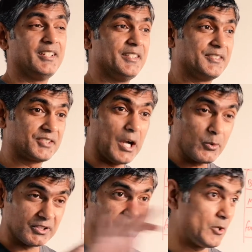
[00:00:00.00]

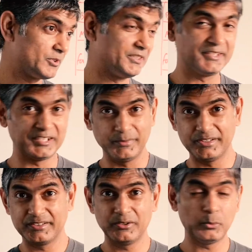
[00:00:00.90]
scout around a little
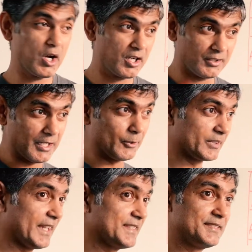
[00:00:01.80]
bit, walk around
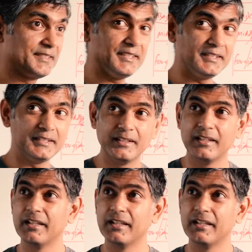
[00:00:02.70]
and see,